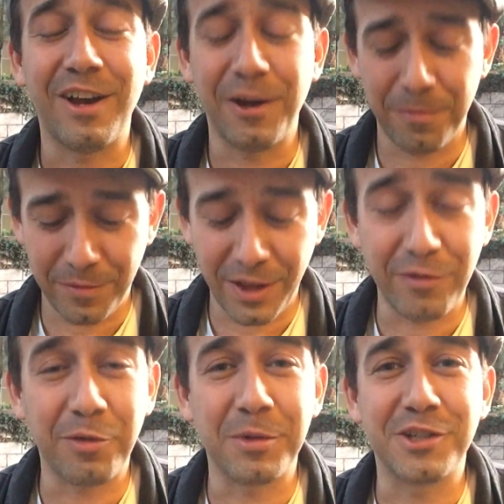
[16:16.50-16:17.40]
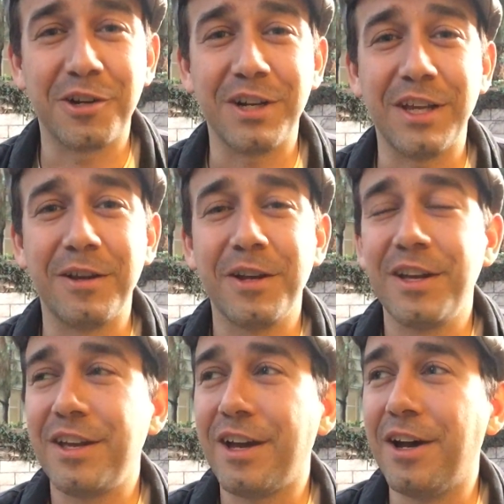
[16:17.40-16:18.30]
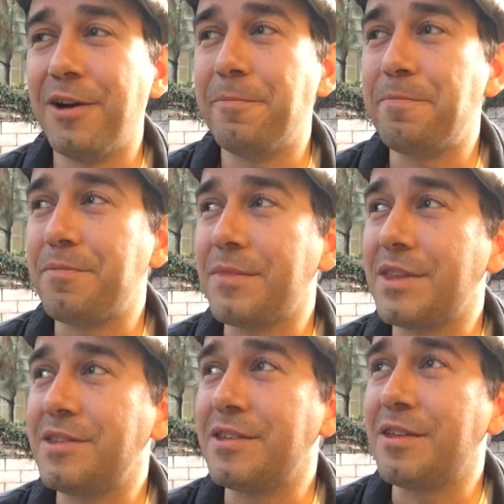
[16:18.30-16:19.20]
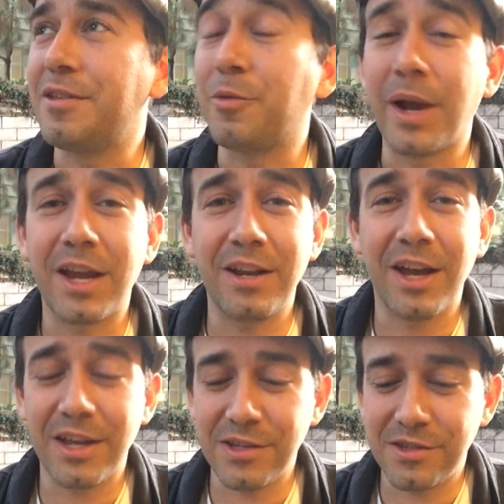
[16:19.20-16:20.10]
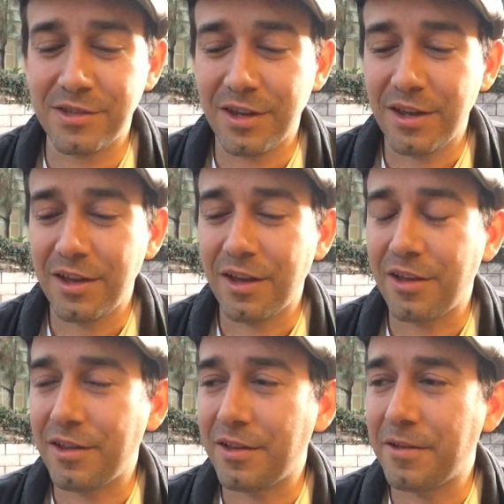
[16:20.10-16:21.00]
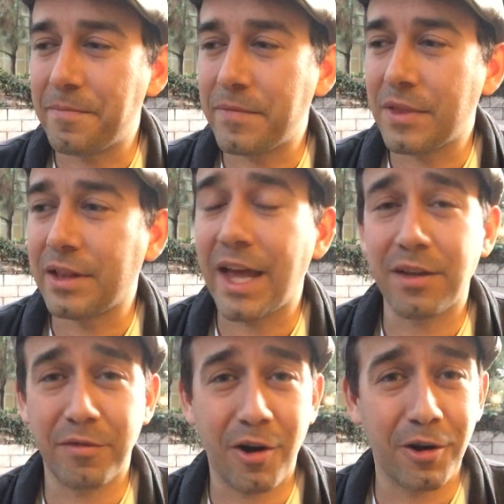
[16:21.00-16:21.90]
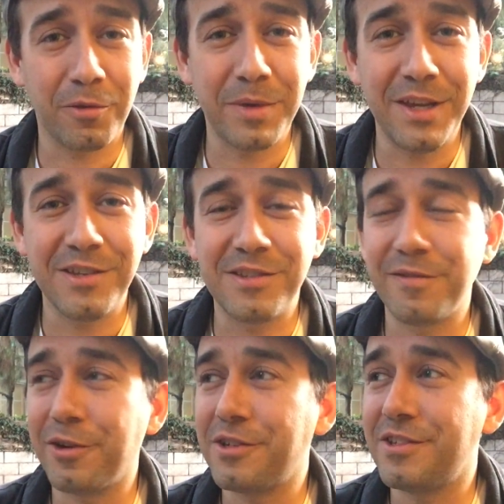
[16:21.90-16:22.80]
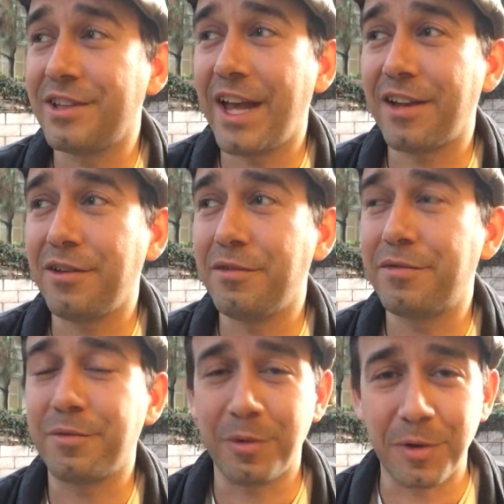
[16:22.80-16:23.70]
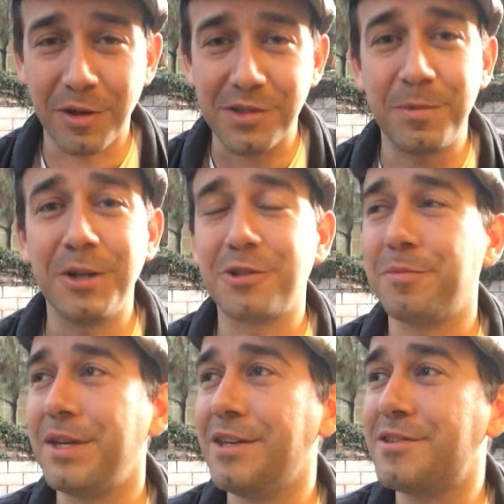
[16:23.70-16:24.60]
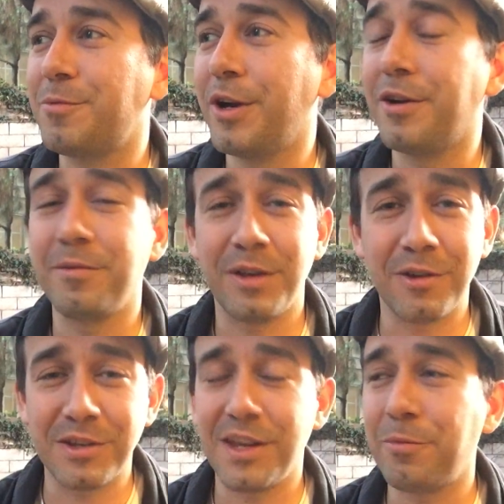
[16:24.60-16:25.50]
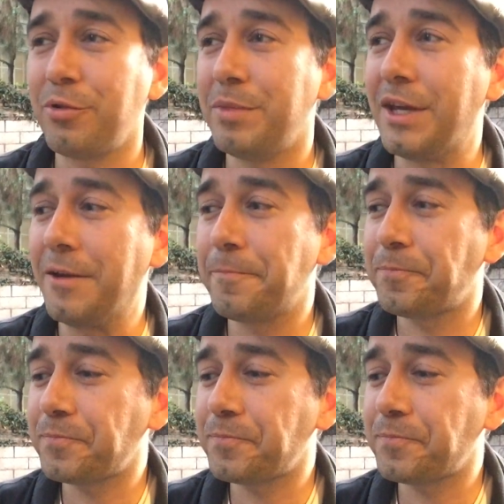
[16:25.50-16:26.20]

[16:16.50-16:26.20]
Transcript: level of maturity to recognize the lack of carnal peace versus the lack of what we call spiritual peace, where a good example would be